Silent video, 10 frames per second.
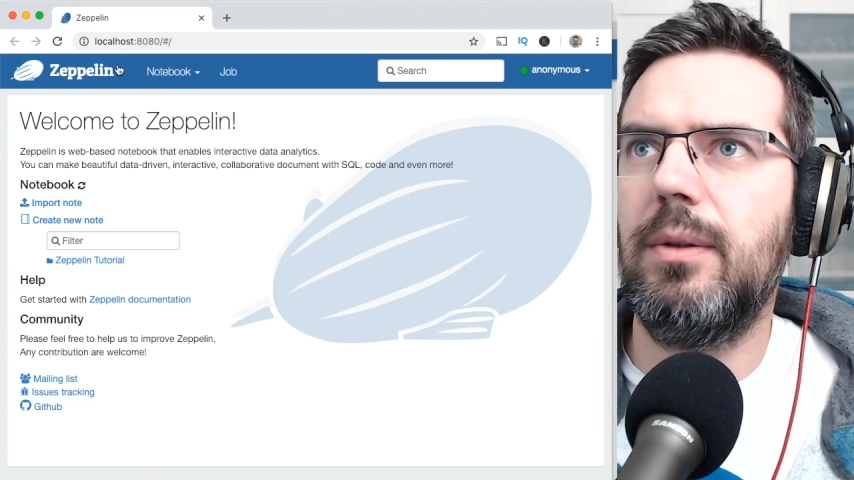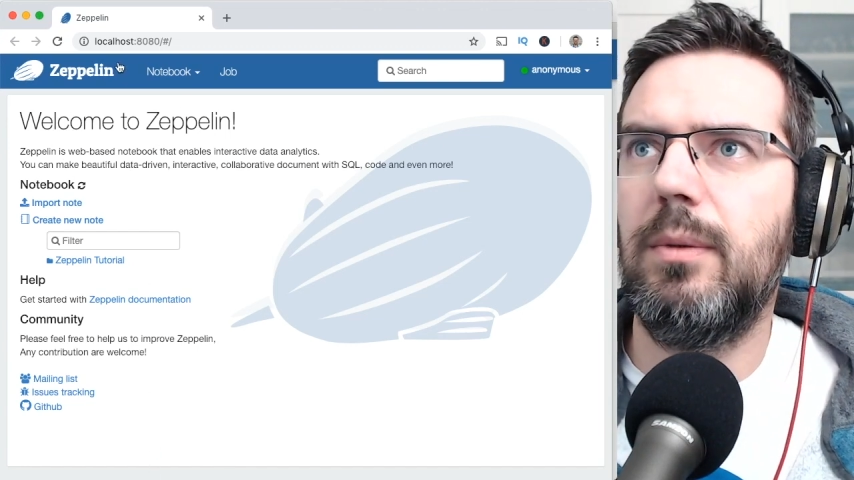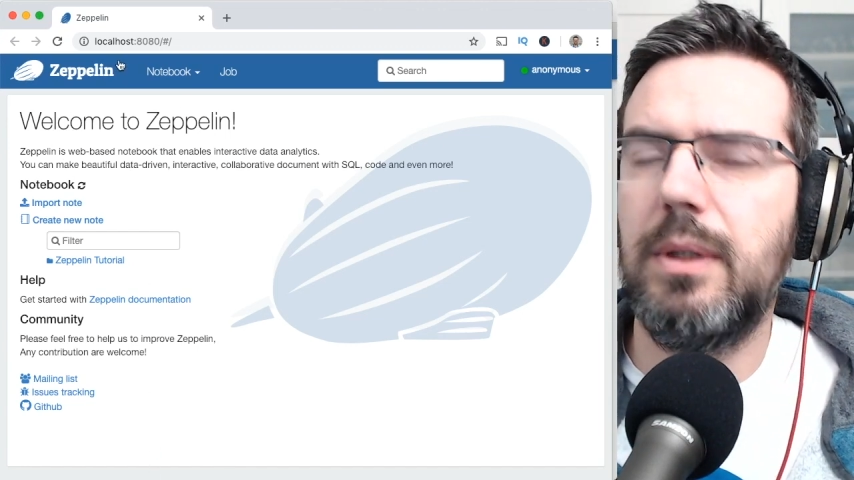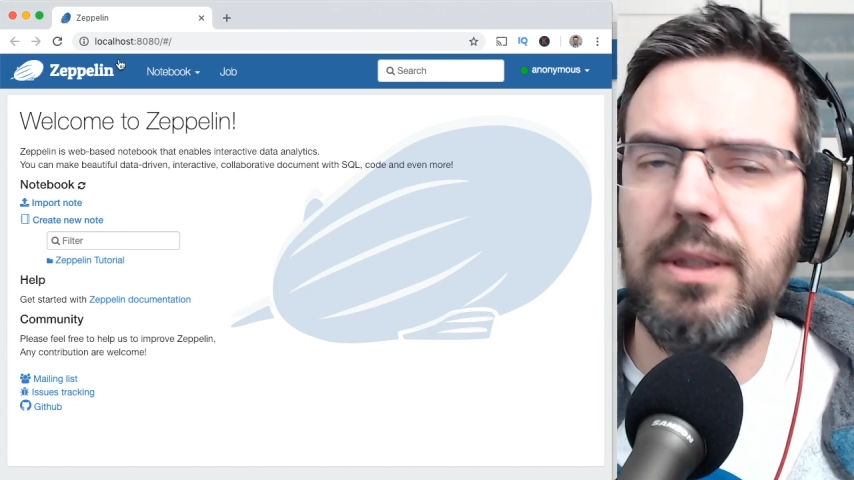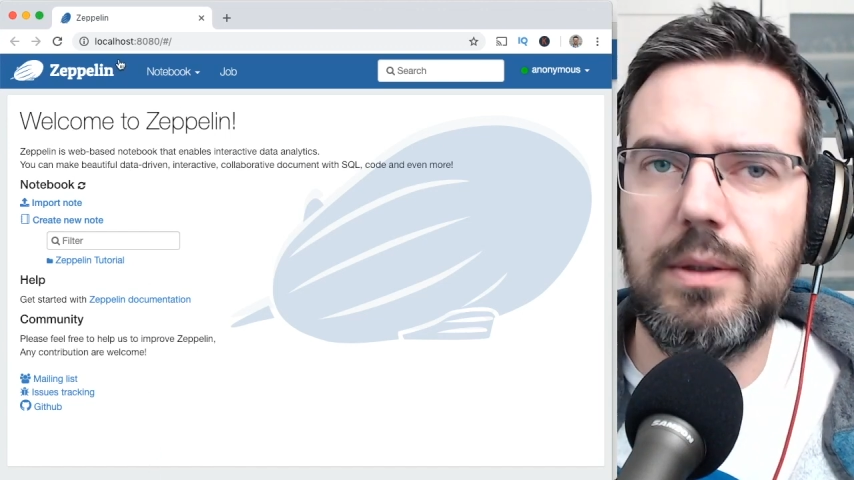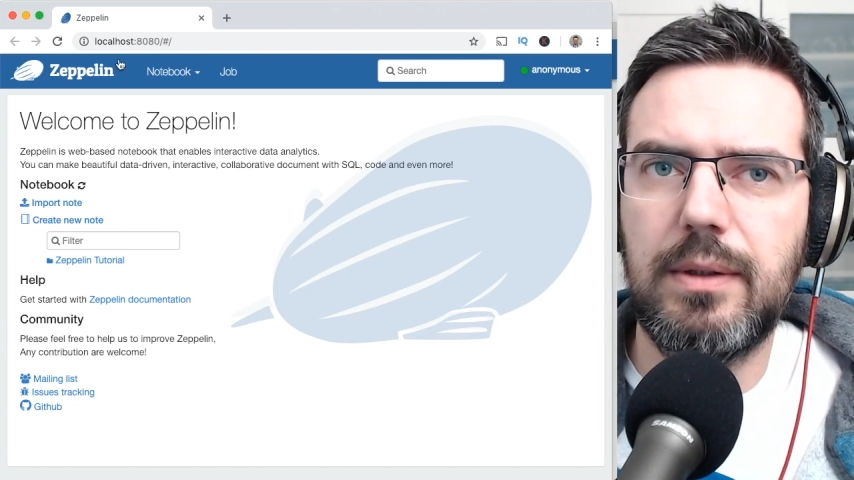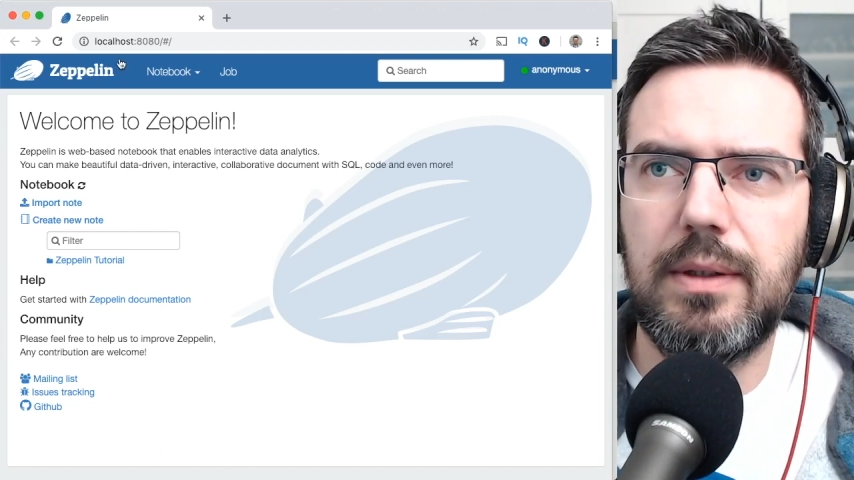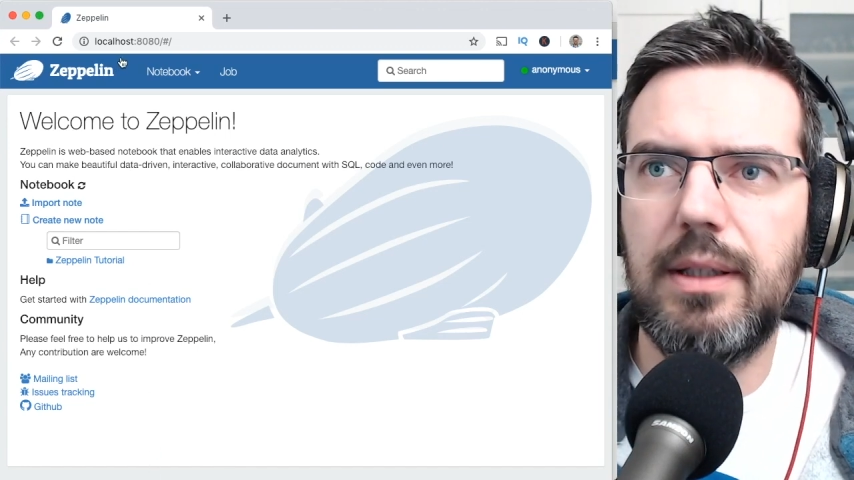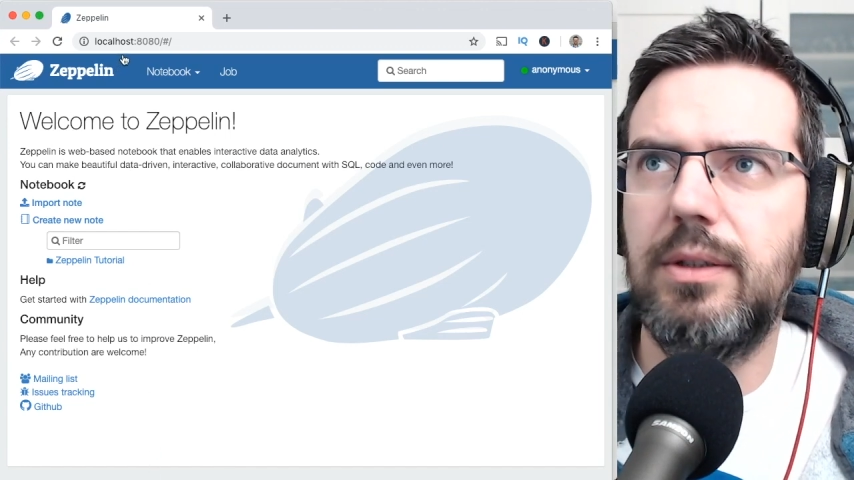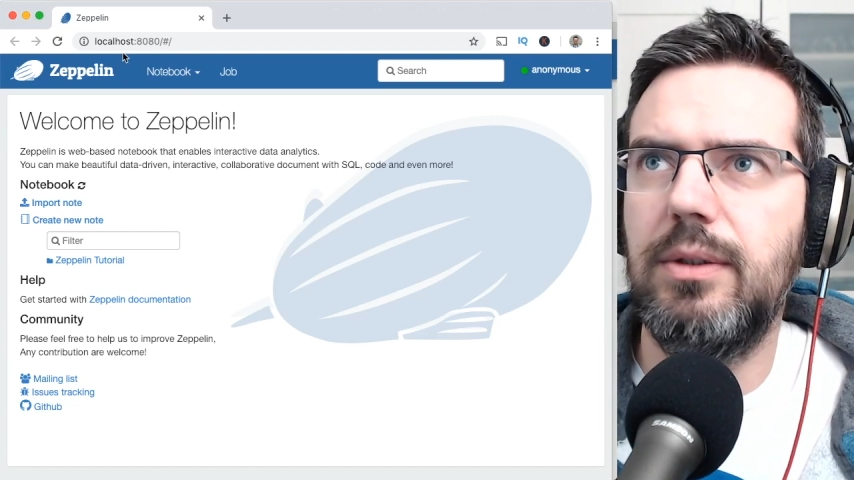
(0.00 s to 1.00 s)
So what you
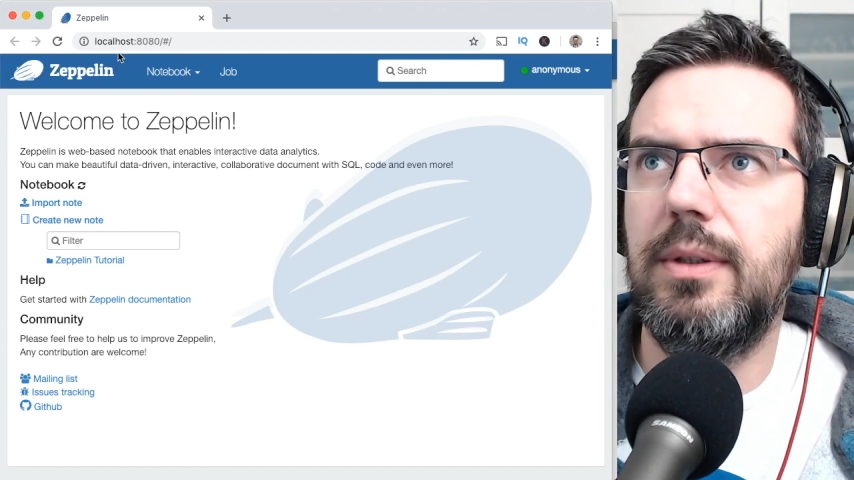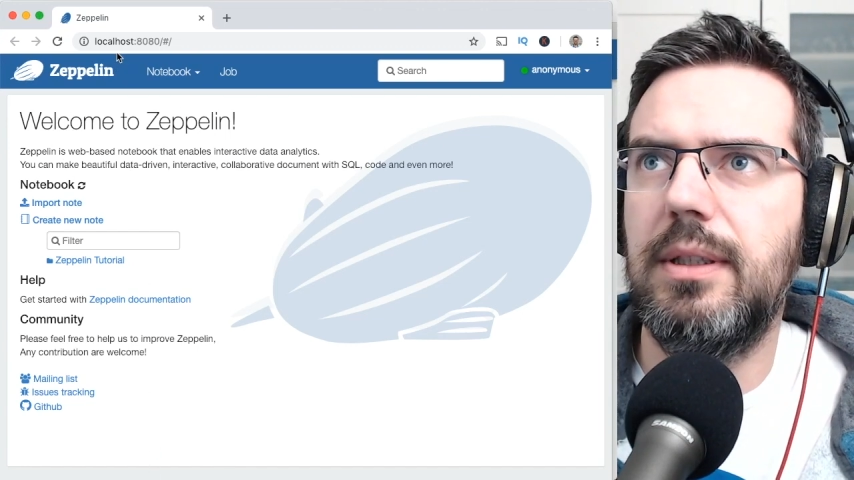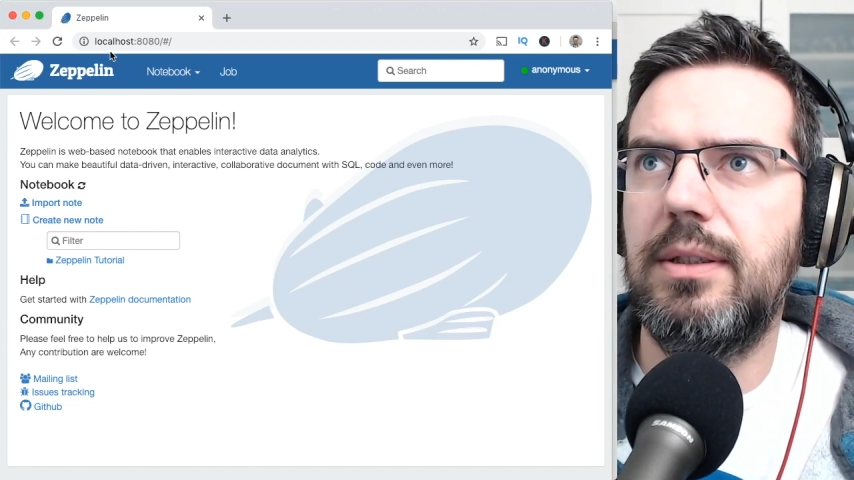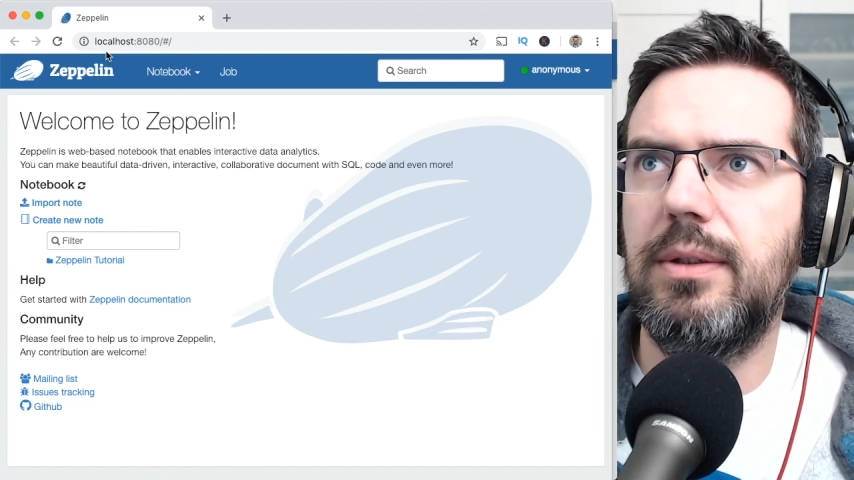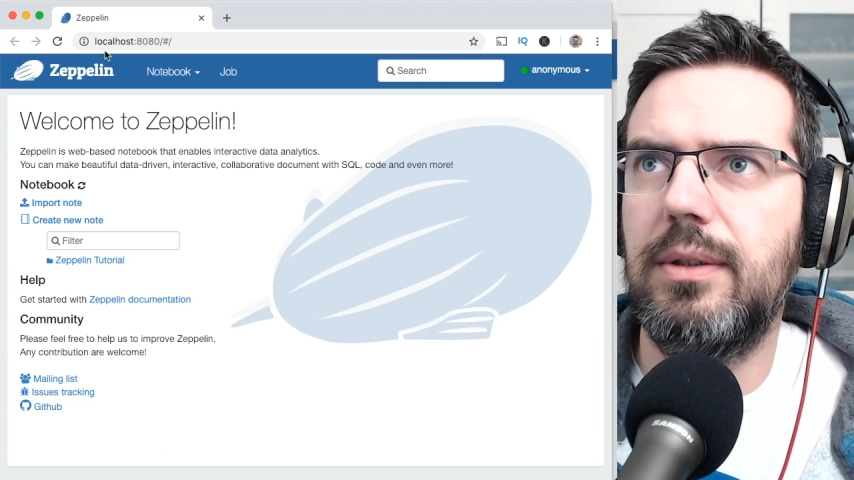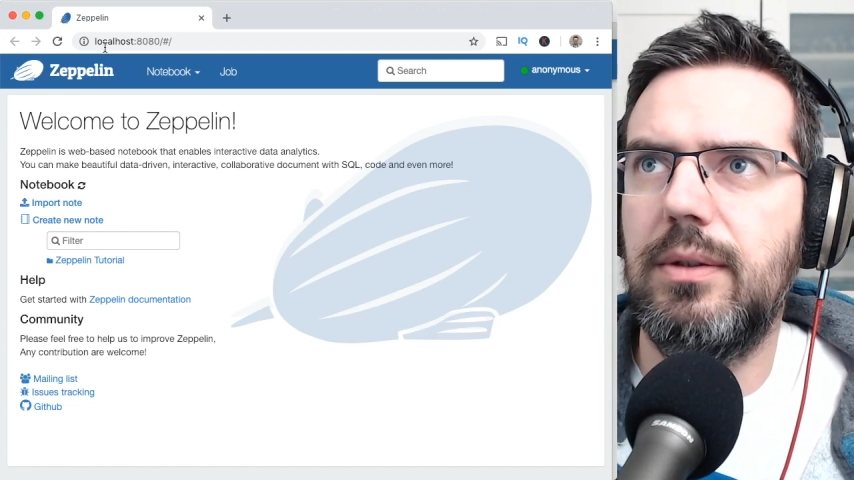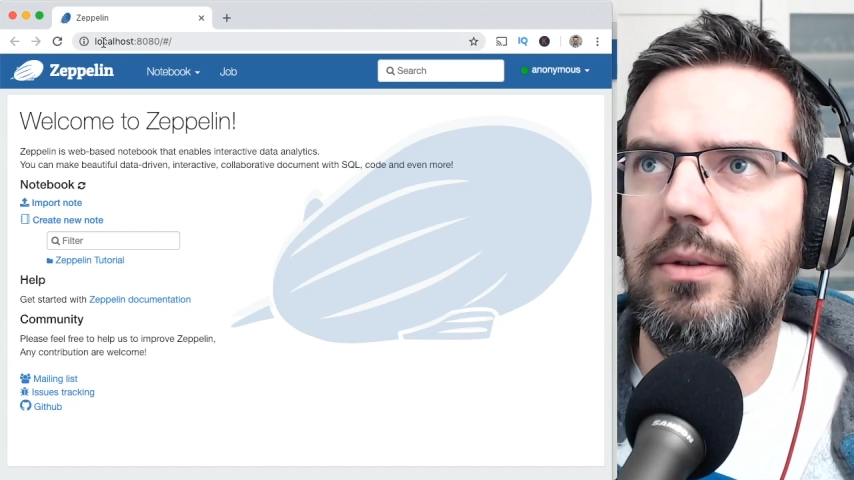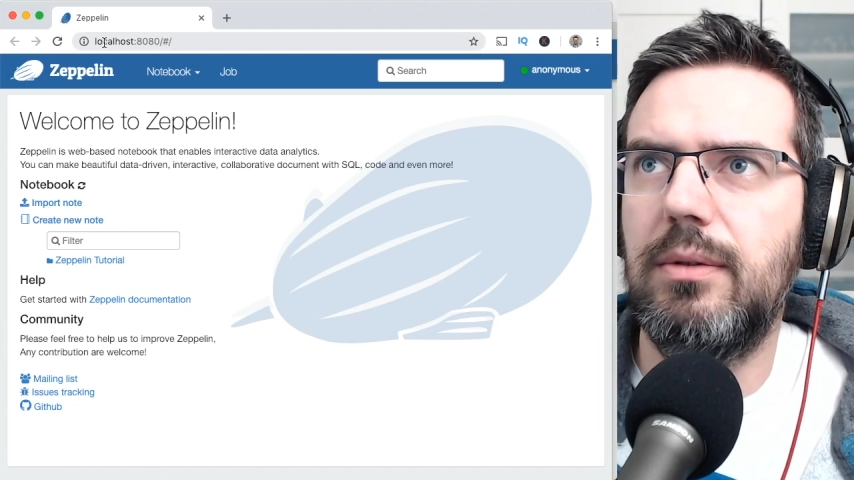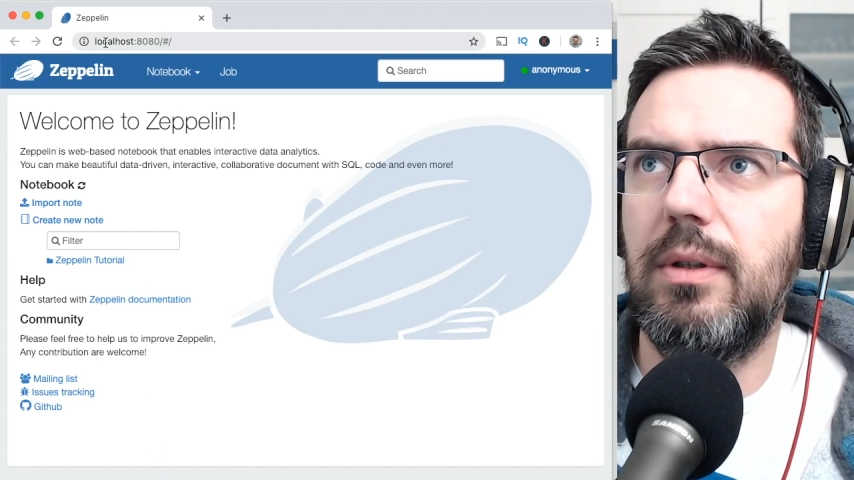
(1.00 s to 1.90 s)
then do is you go to